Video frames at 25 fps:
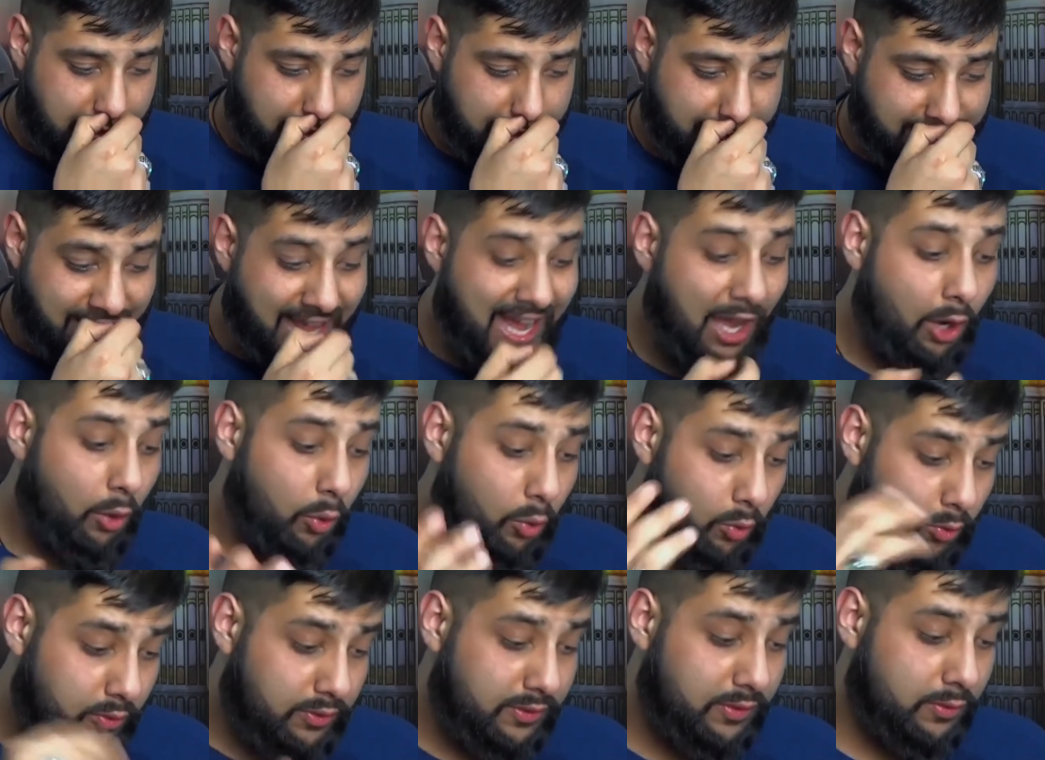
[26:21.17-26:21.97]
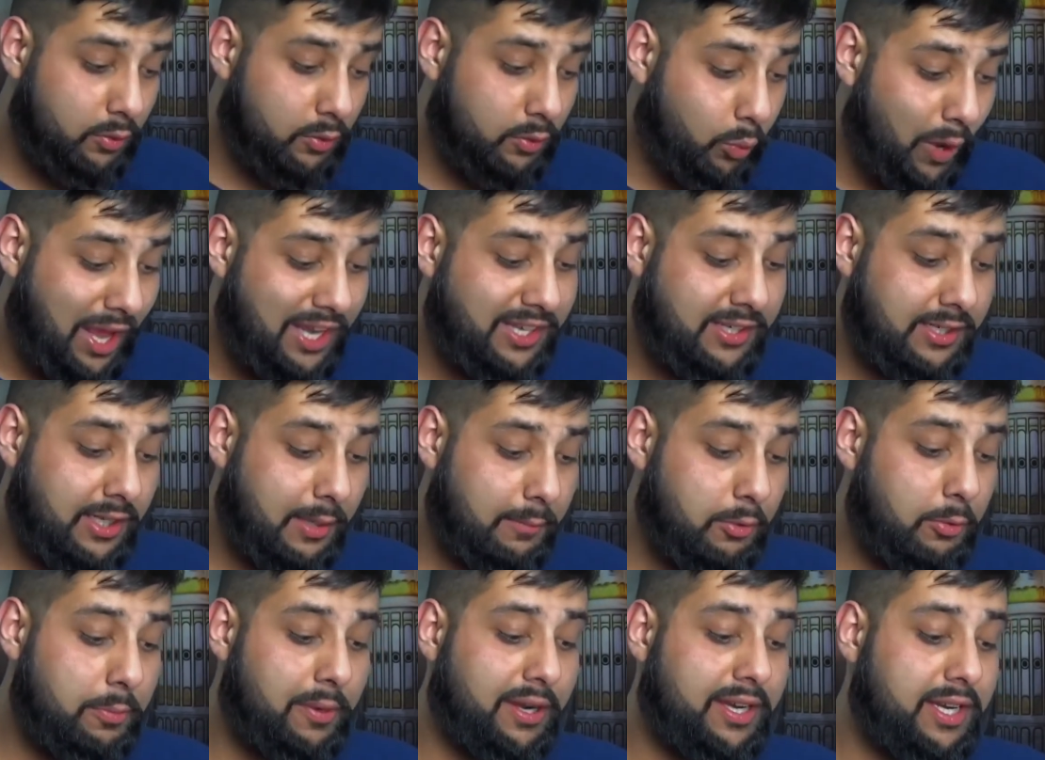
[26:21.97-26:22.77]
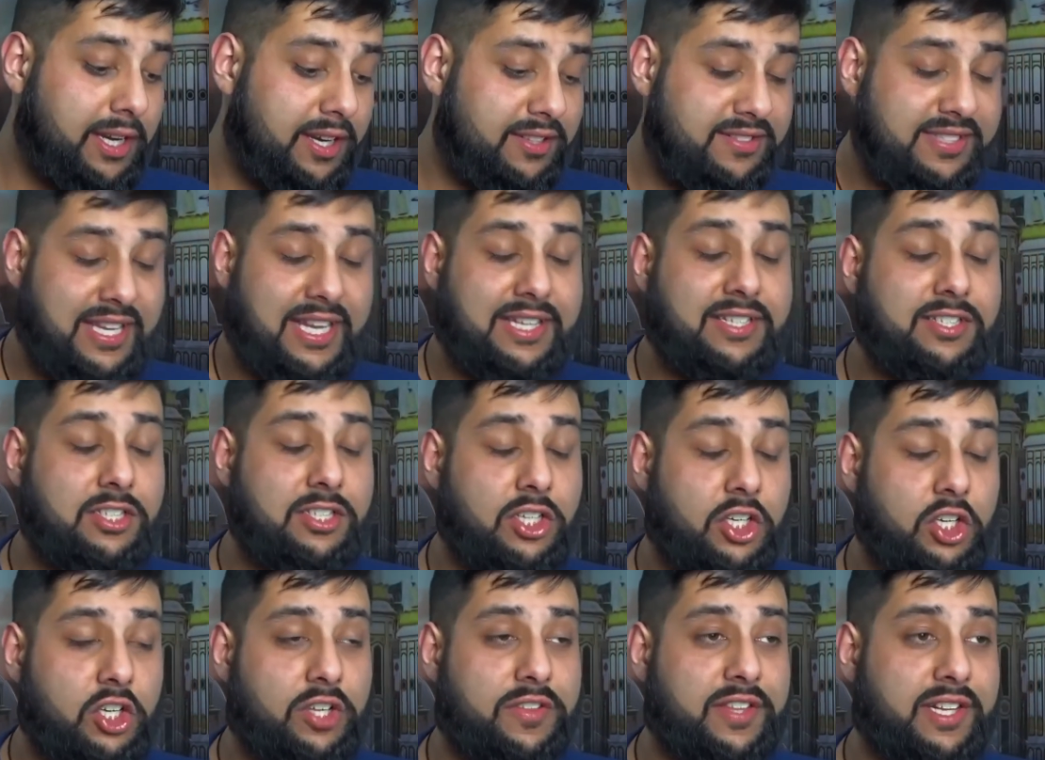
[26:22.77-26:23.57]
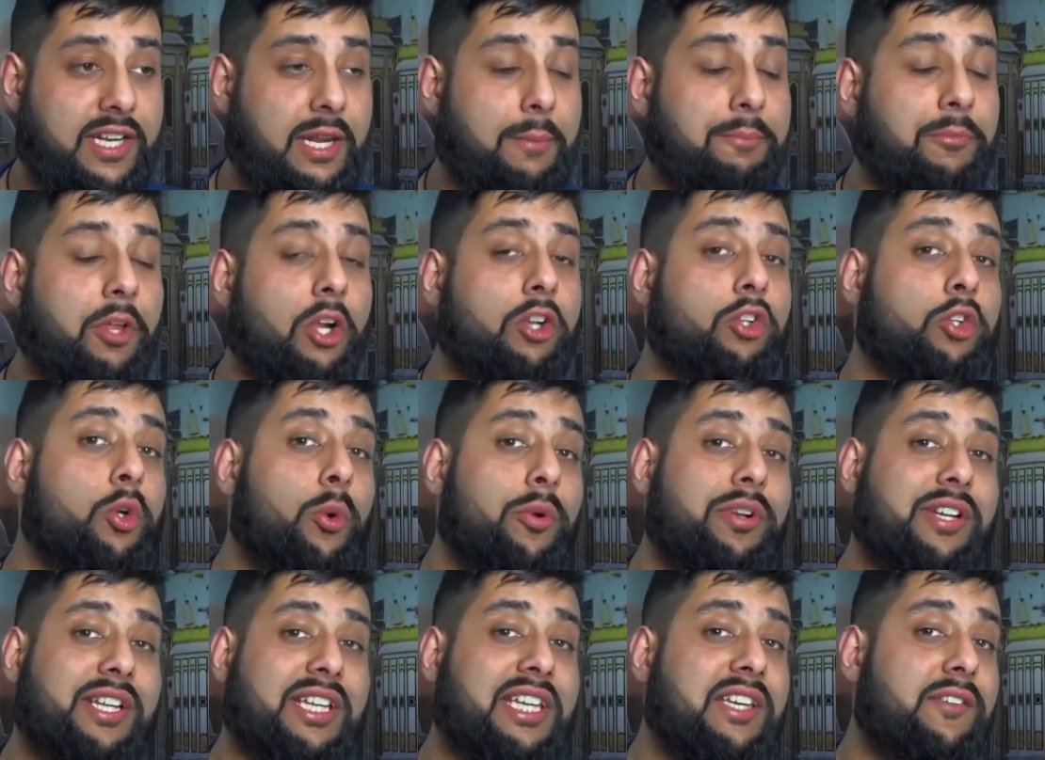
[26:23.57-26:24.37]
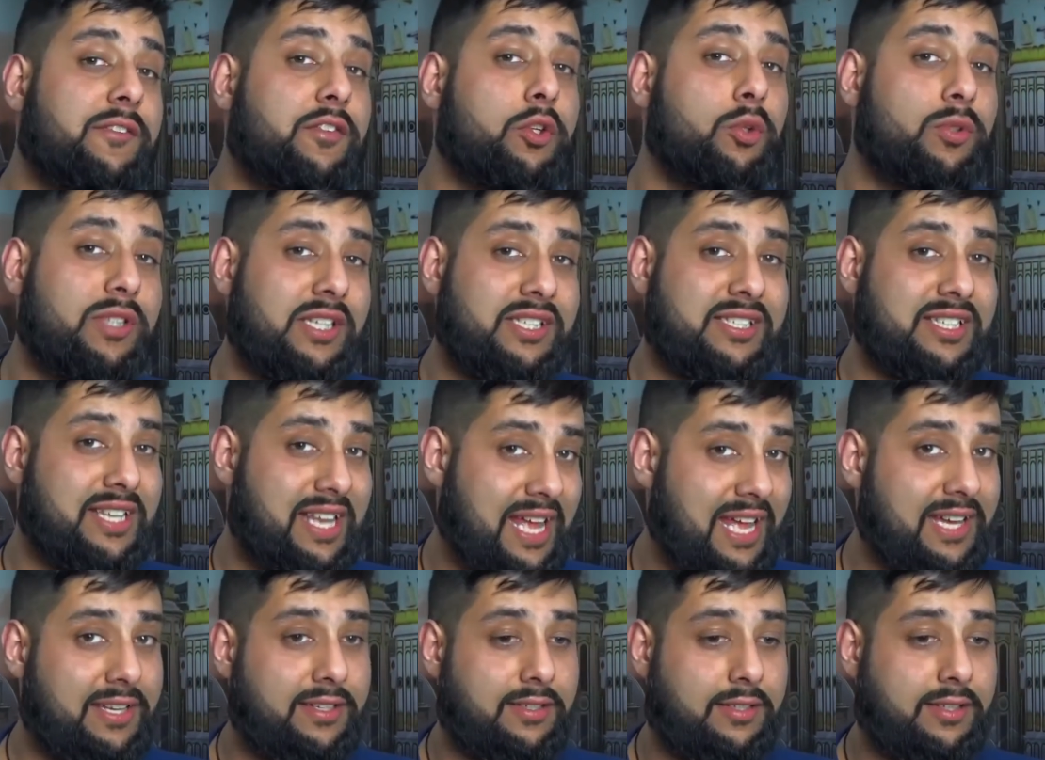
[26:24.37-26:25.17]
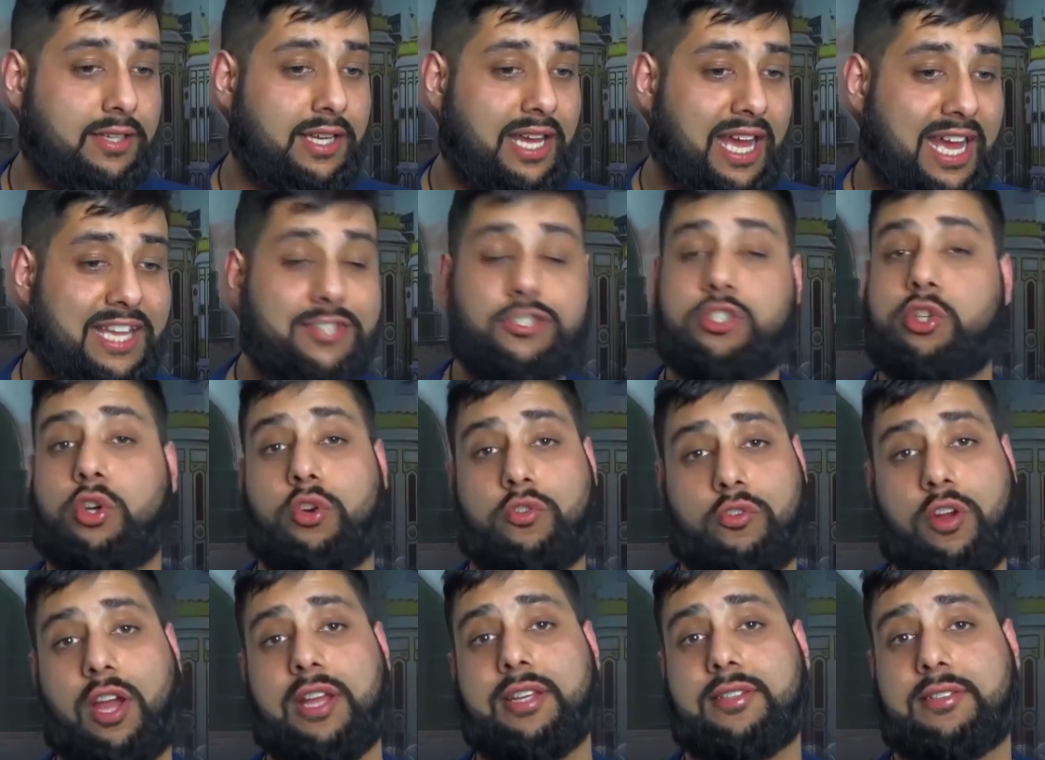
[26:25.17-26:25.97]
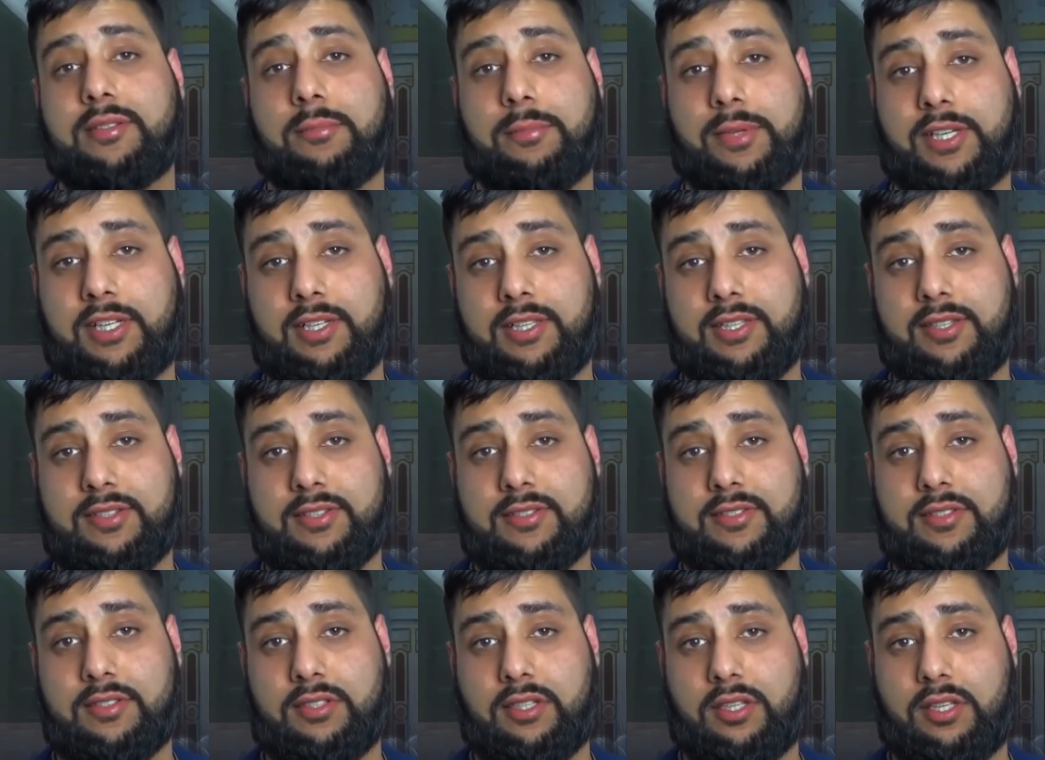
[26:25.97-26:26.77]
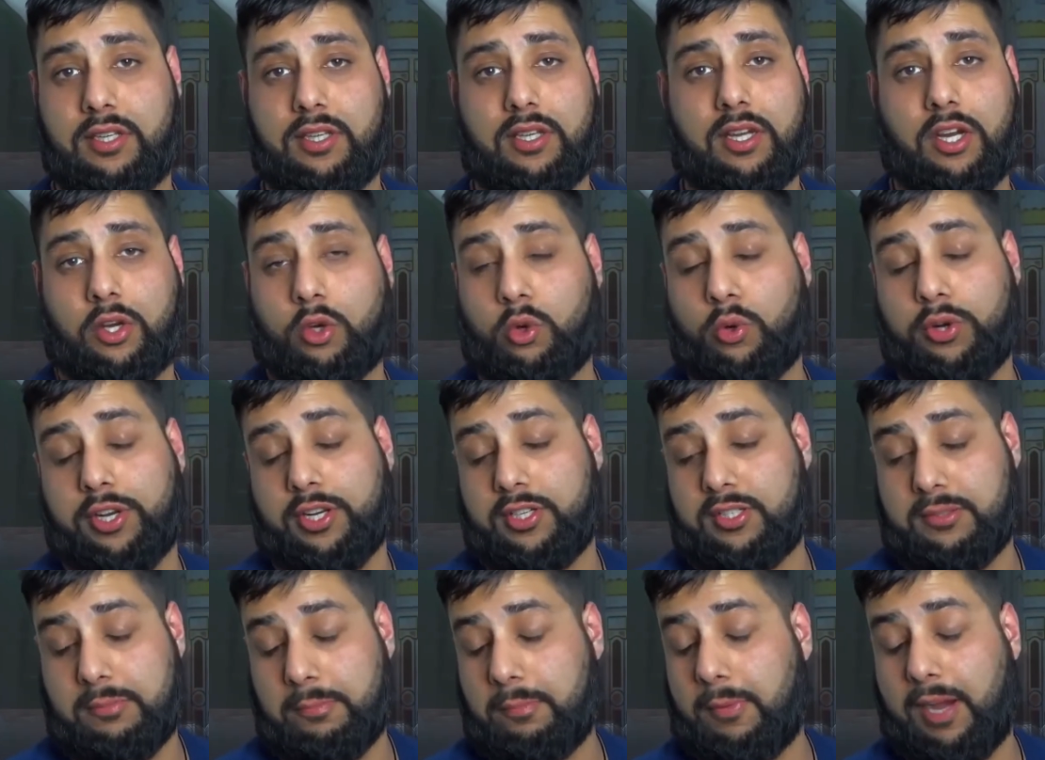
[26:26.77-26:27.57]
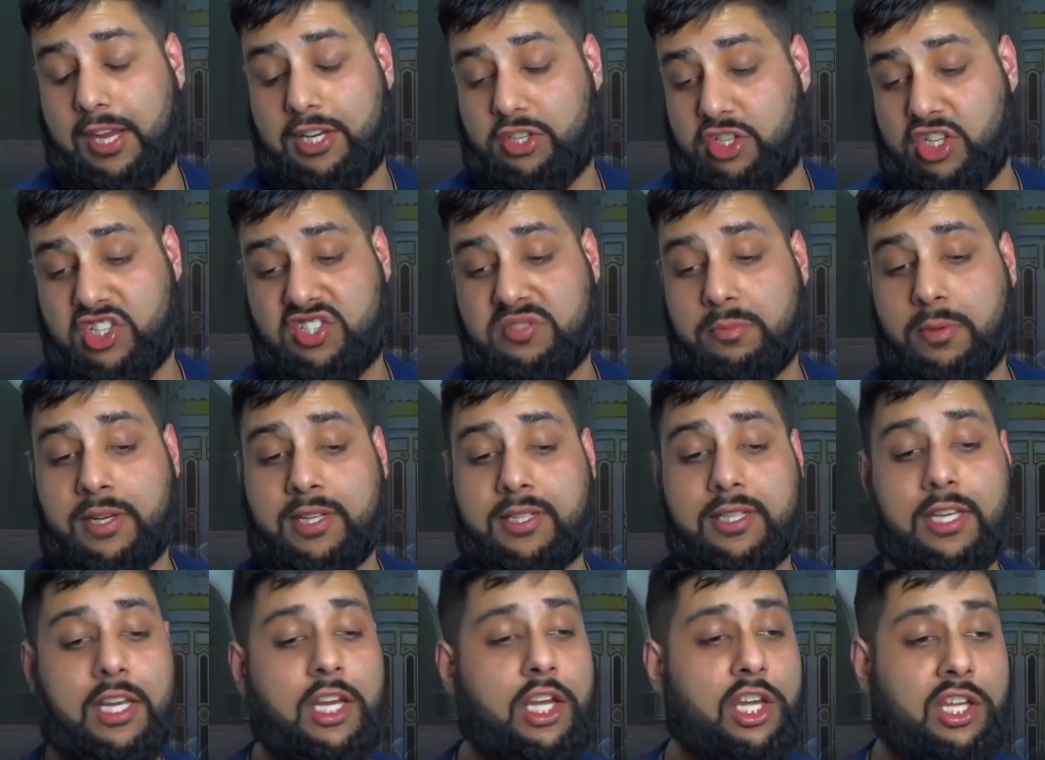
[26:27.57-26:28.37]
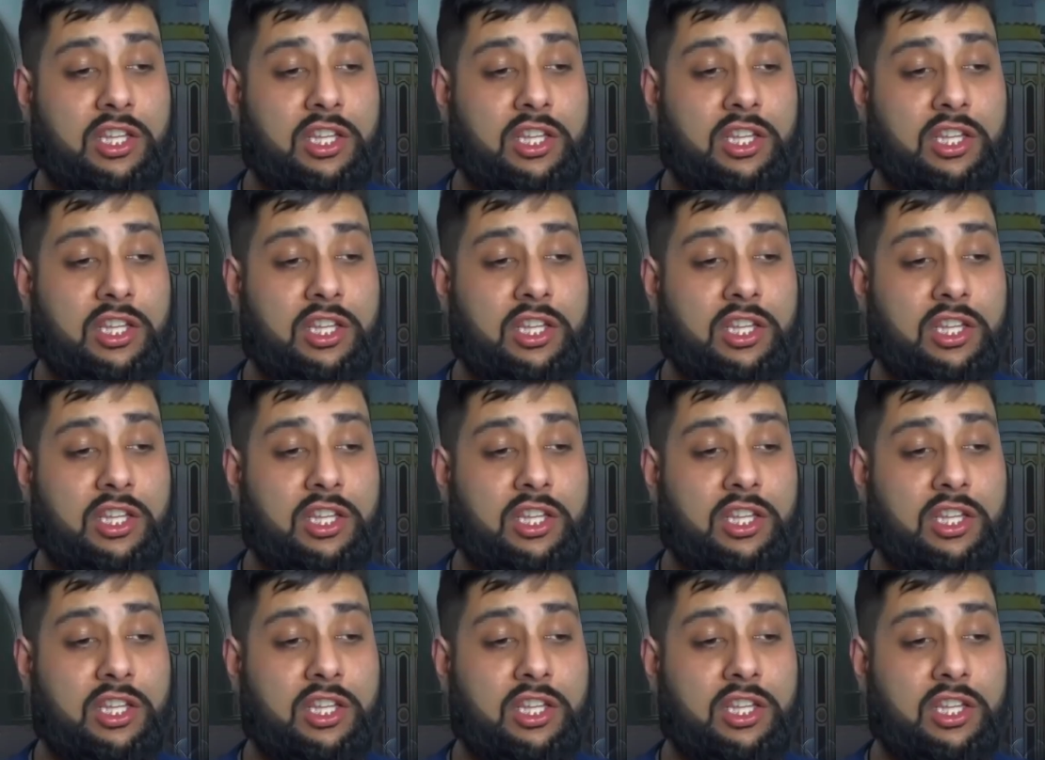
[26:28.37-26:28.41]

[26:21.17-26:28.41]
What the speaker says: Now, when Abu Bakr said to her that I'm not going to give you this land as your right, because according to my judgment,